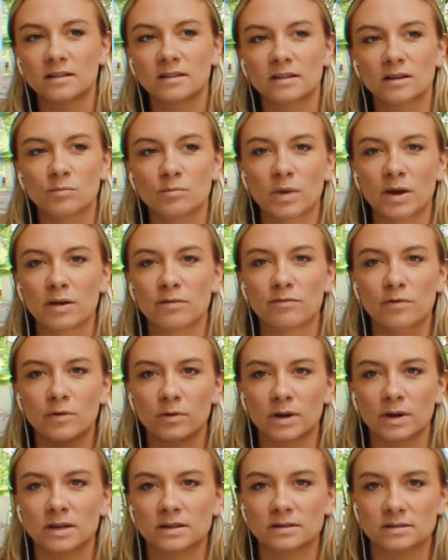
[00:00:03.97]
then my
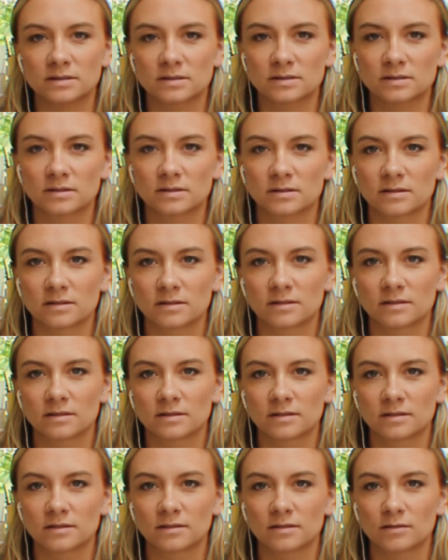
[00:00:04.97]
voice
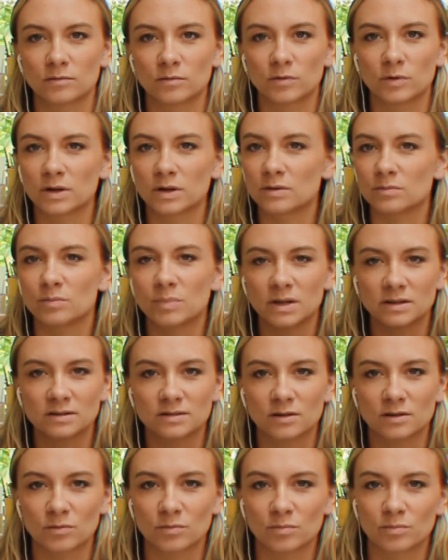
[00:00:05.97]
wouldn't be
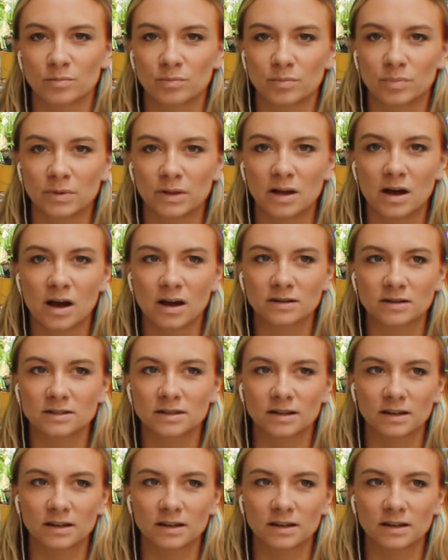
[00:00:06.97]
so blocked.